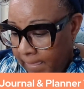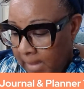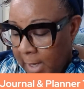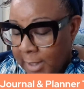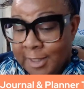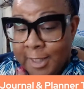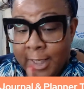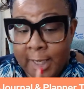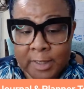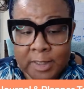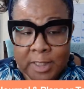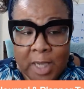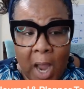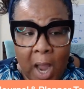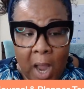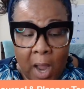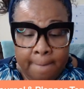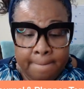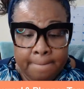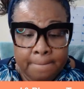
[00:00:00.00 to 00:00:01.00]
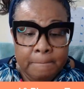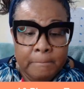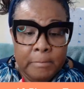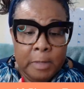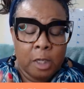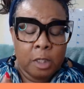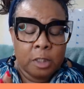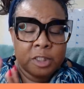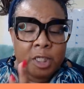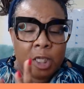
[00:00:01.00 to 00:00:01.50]
TikTok.
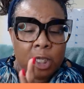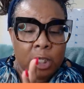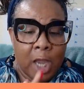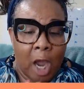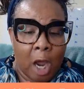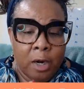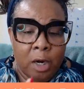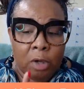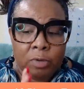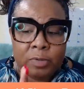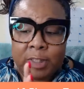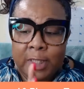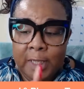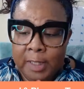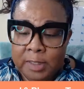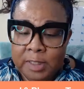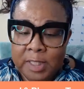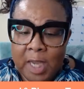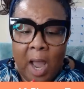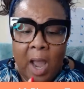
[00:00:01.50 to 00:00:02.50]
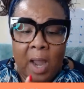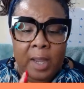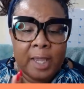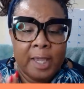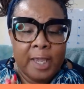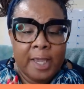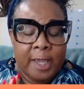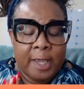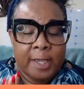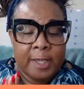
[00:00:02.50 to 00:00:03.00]
Y'all know TikTok
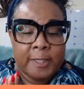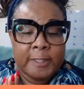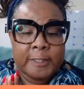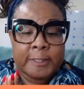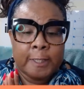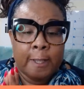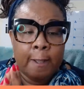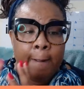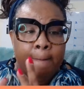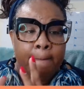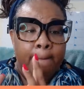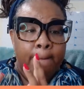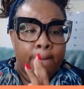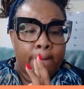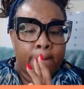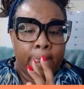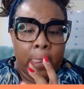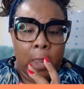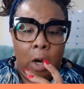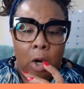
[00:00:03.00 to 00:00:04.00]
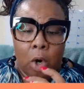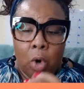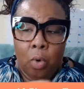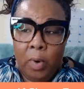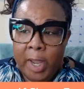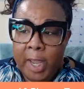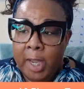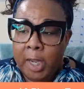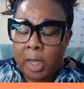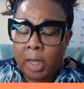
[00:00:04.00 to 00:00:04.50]
is
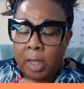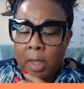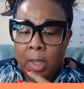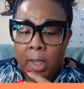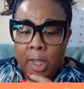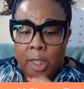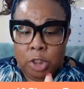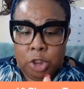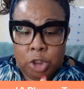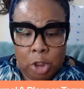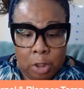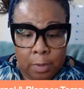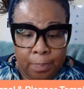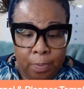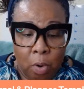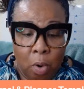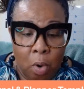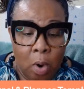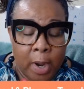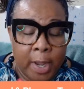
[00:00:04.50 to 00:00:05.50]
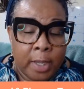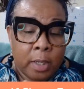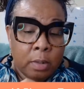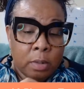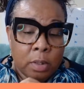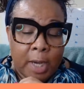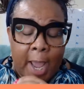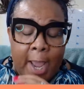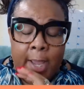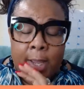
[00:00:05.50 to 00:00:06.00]
quick and to the point.
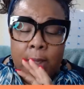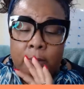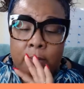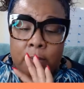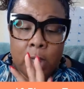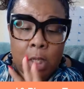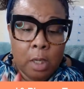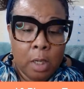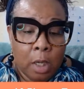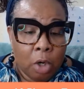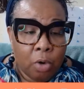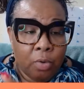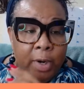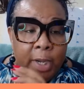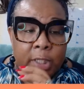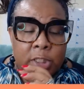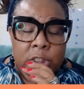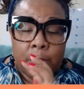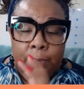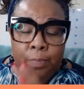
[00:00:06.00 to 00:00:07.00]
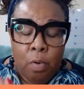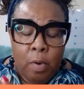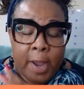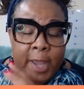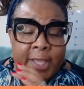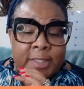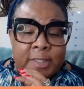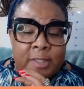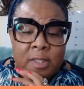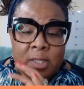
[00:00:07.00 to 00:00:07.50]
Like, quick to the point
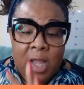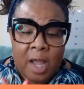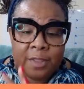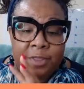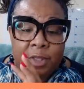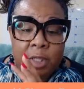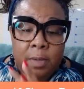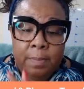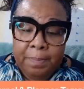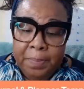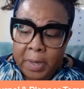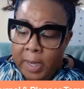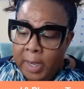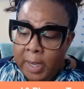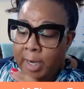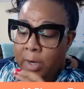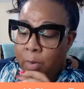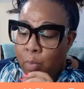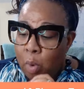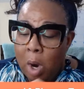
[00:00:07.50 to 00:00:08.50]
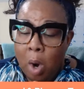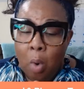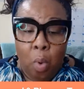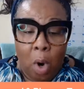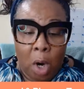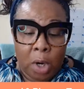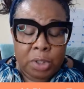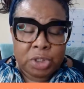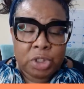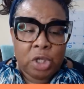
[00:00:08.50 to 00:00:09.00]
is nothing but what
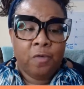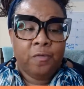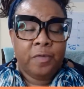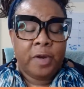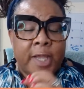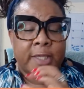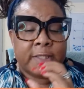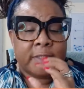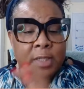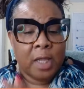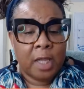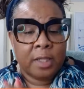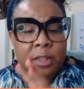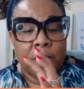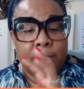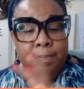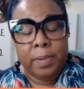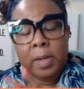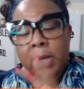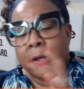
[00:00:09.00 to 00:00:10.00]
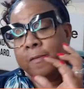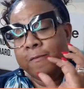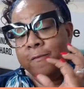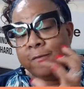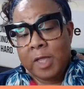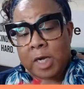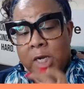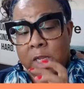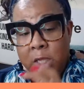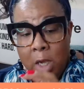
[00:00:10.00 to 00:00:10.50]
works over there is nothing but
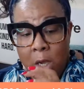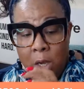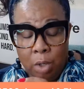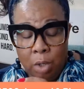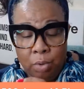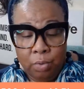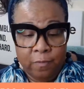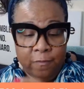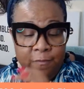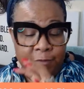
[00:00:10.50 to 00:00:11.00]
video.